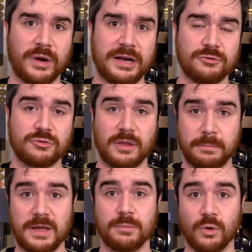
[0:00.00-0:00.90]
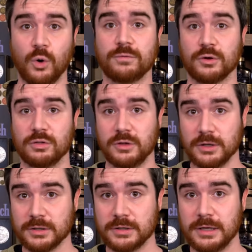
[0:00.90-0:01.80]
range that people
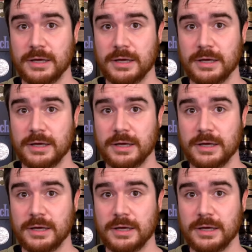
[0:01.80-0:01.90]
overlook